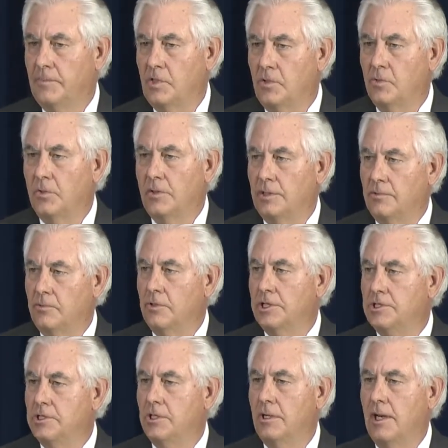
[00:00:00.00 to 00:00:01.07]
You will
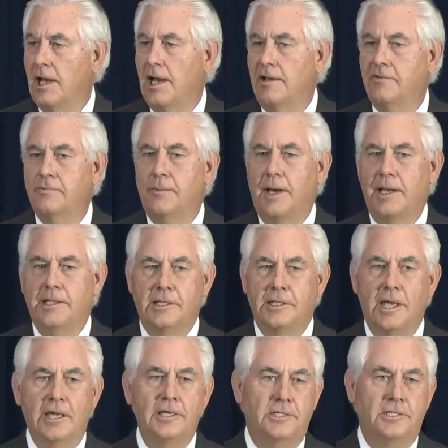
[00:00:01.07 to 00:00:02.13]
enrich your life by
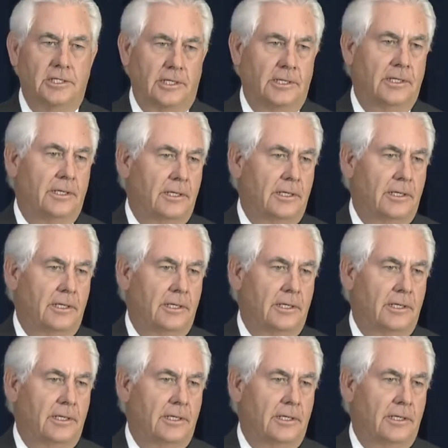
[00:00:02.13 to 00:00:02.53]
engaging